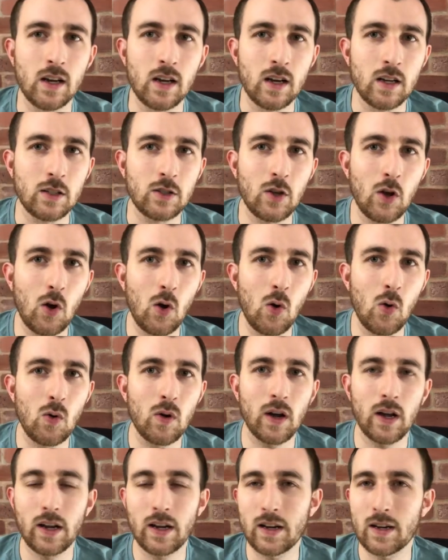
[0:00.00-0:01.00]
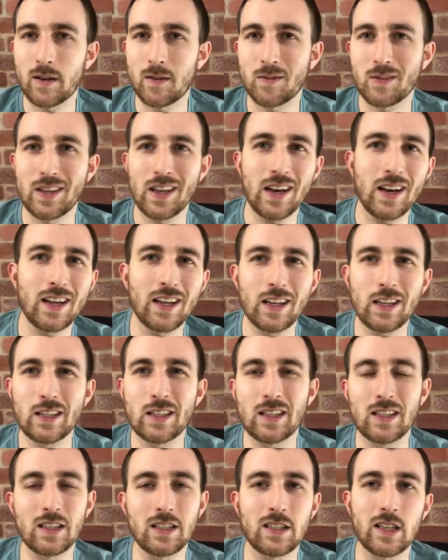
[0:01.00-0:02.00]
So, getting into
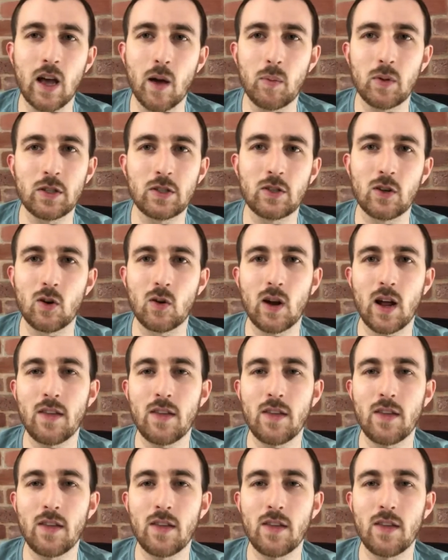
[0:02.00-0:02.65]
this episode, I